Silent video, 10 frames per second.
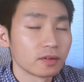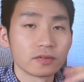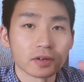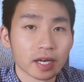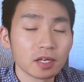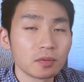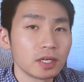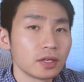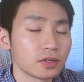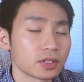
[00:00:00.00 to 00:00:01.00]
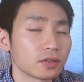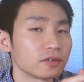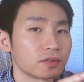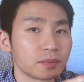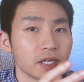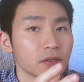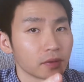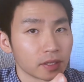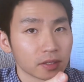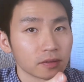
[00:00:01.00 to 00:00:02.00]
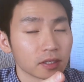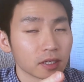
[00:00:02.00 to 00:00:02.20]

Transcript: For anyone who's not familiar with Google